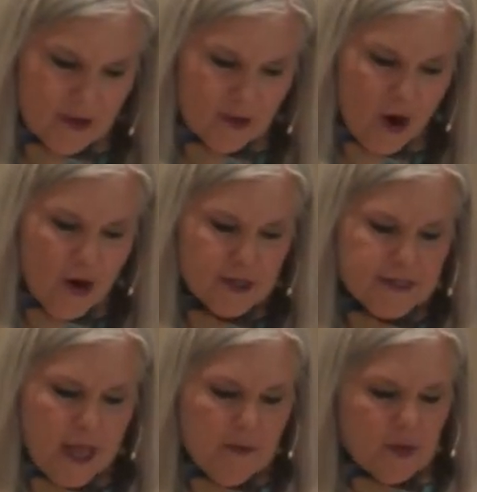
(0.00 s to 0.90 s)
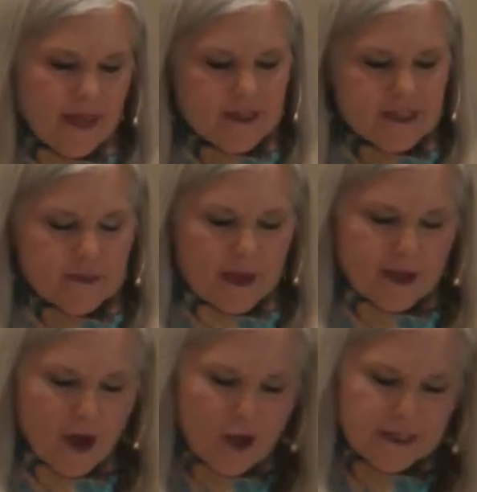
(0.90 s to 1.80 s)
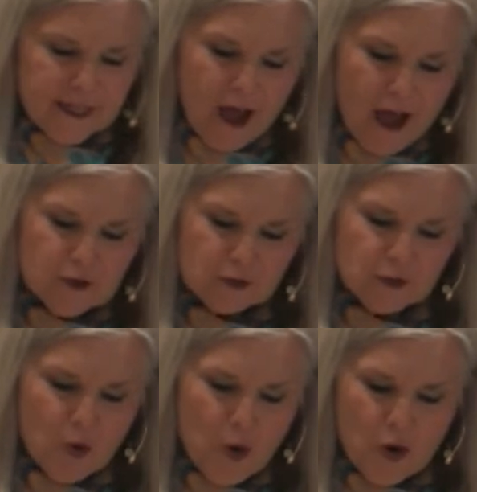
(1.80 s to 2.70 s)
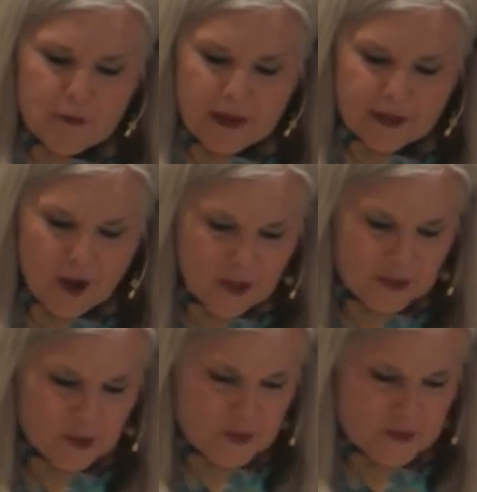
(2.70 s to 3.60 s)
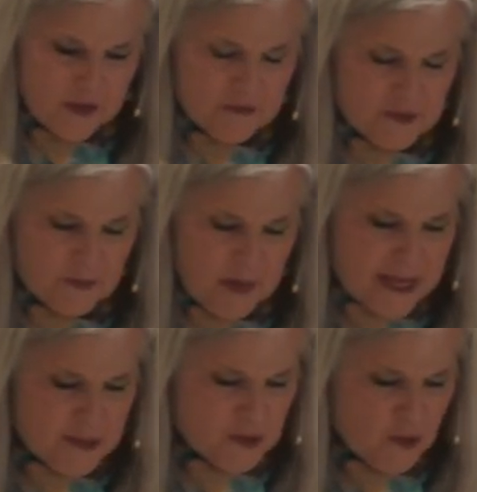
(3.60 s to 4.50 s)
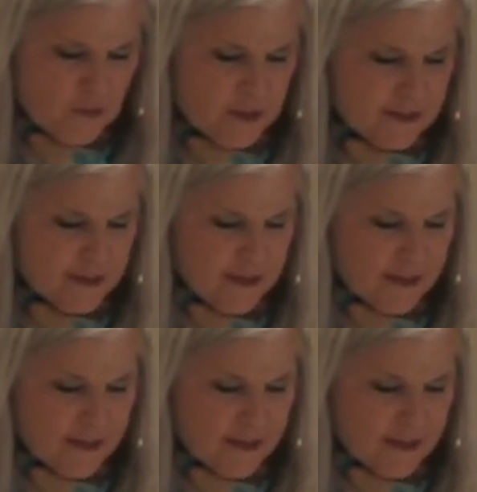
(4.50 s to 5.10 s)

Her heart is humble, evidenced by calling God her Lord, by calling herself his maidservant.